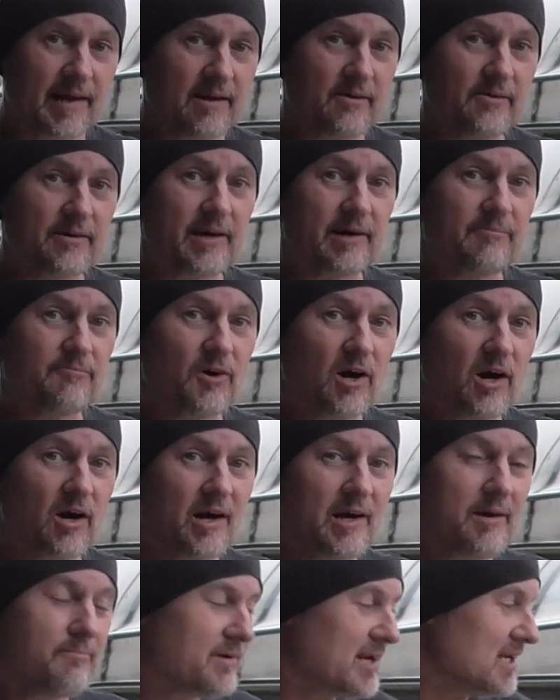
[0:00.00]
it looking
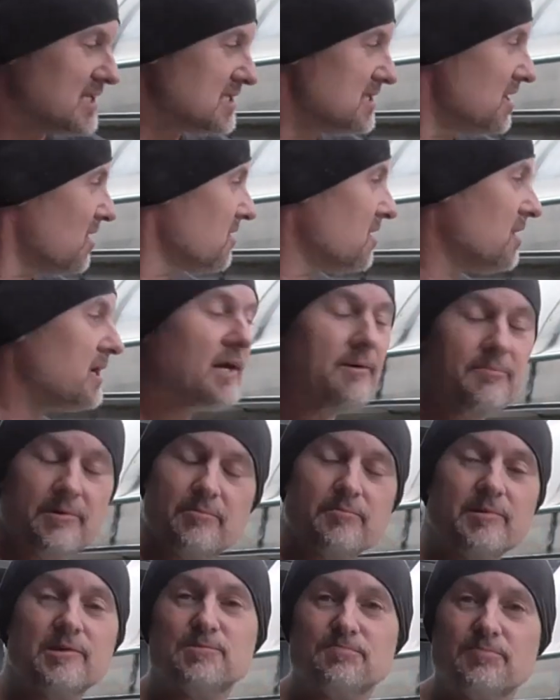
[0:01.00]
right, but it's not like I'm going
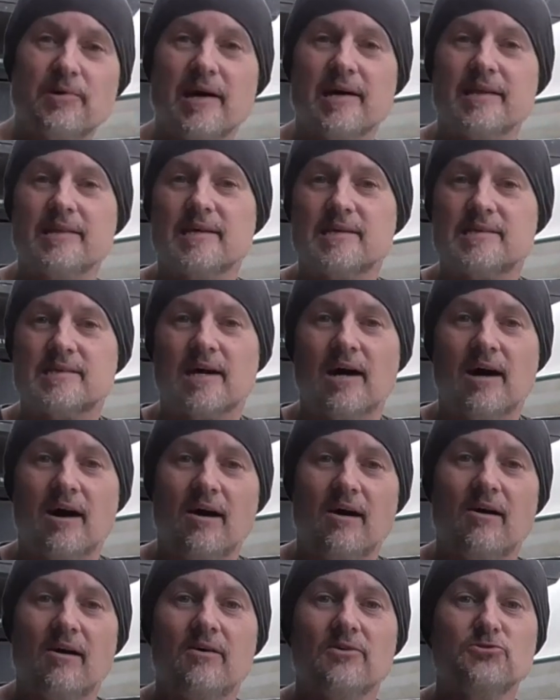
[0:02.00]
to be spraying this
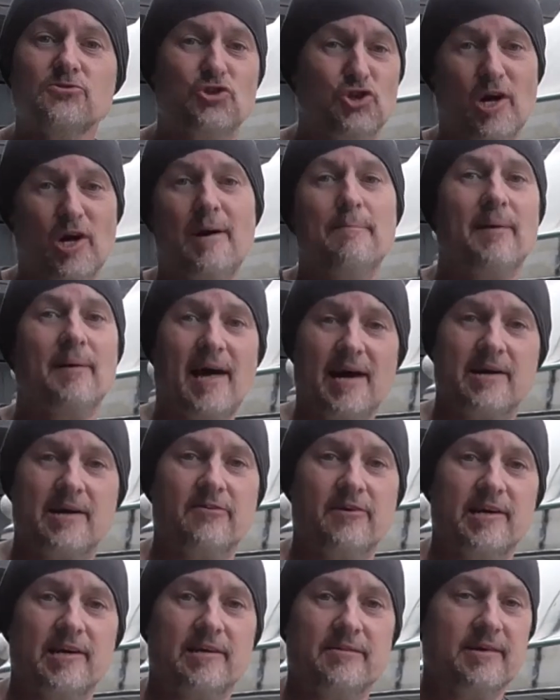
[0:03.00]
car jet black
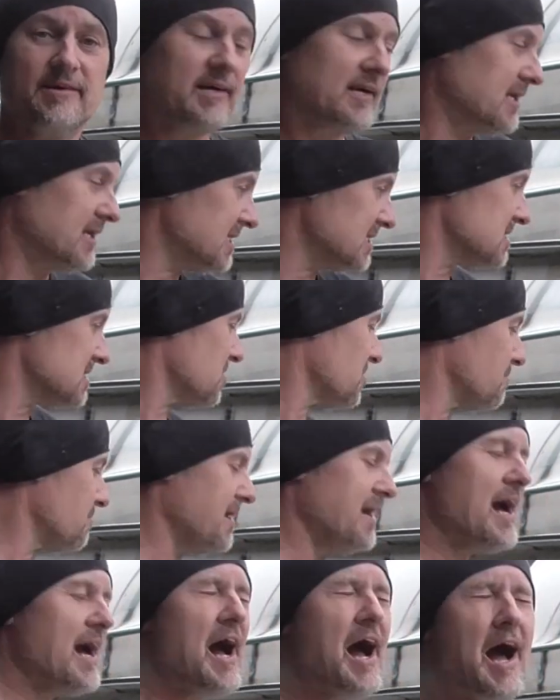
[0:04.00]
or anything, and it's got to
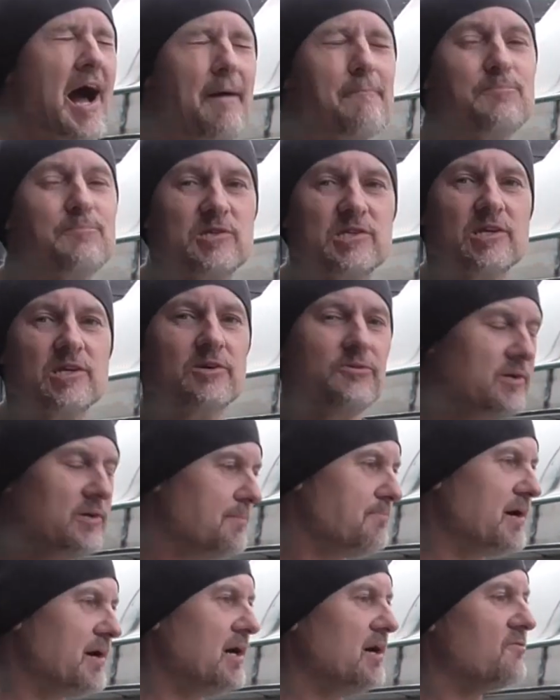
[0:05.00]
be absolutely
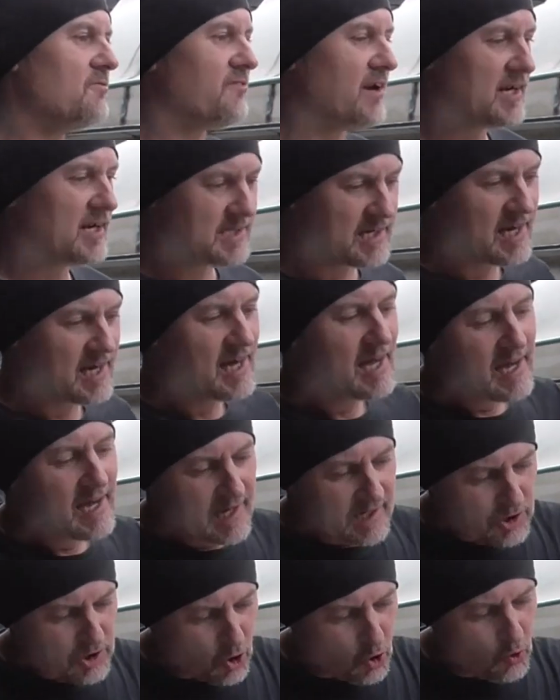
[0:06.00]
perfect.
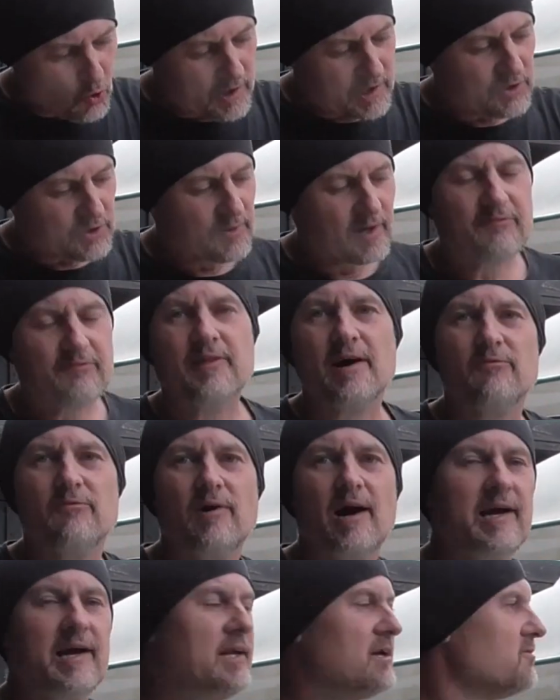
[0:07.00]
It's always going to have that
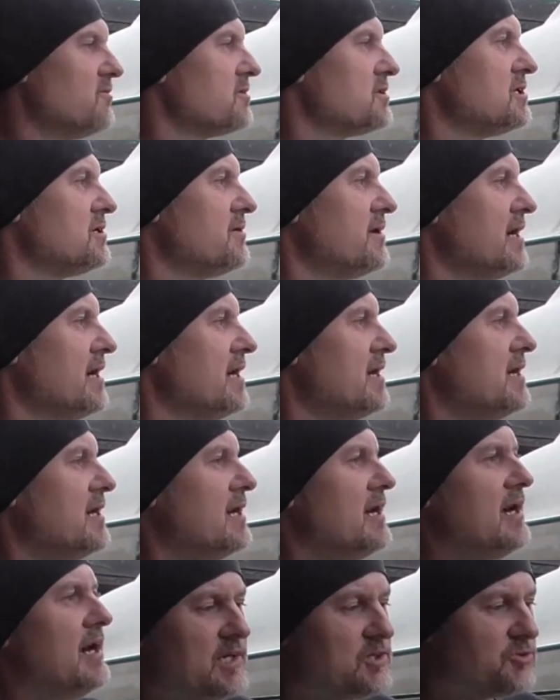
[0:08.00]
ratty look to it.
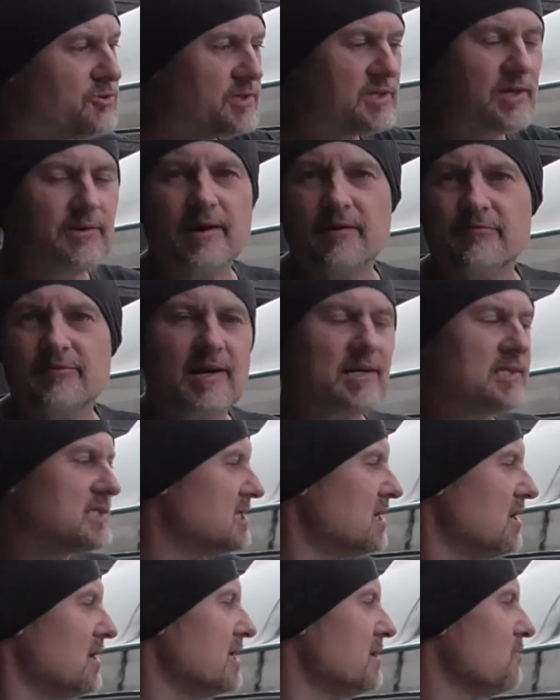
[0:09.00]
It's always going to have that
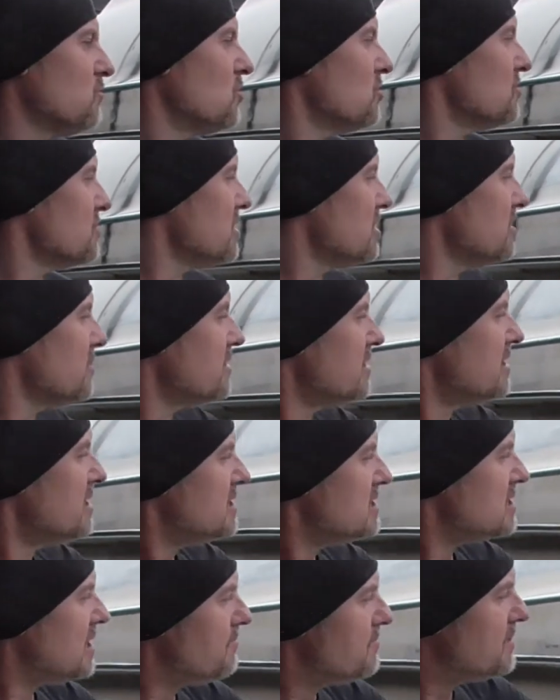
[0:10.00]
slightly worn look.
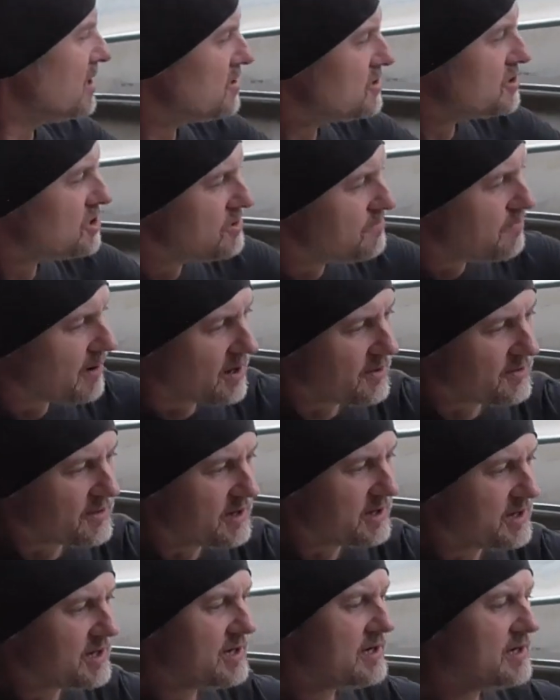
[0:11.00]
So I'm not too
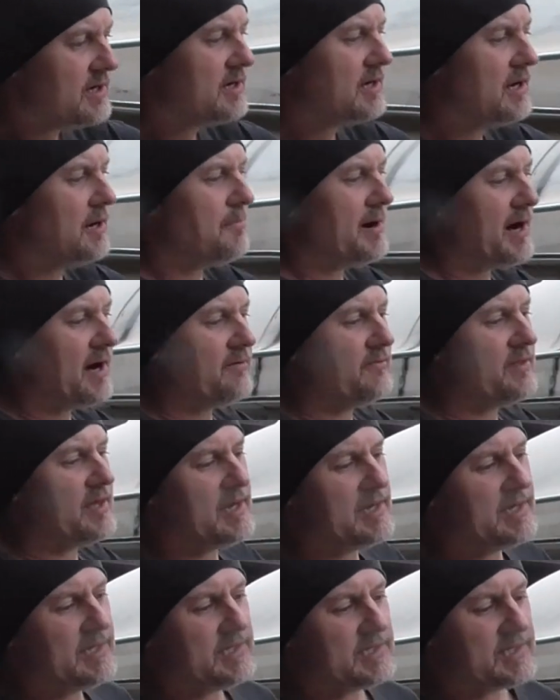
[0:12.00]
bothered about
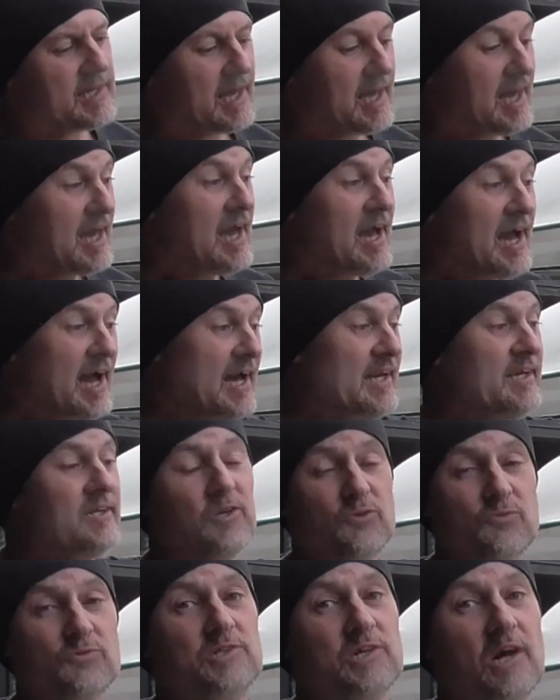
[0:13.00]
these. And
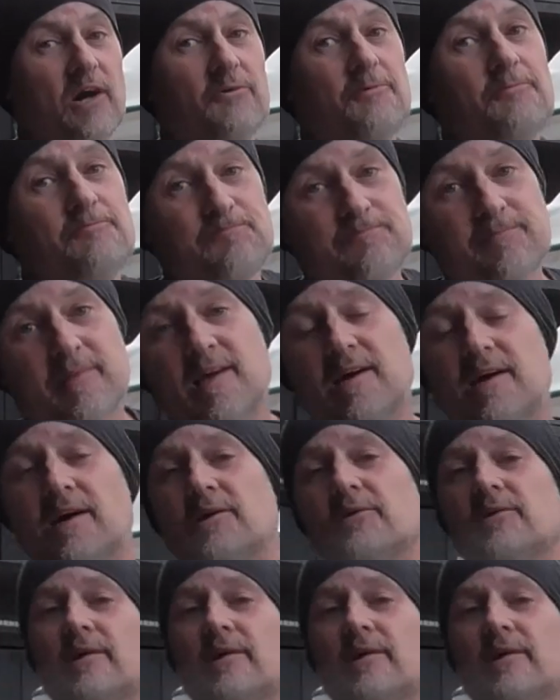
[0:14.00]
also, you've got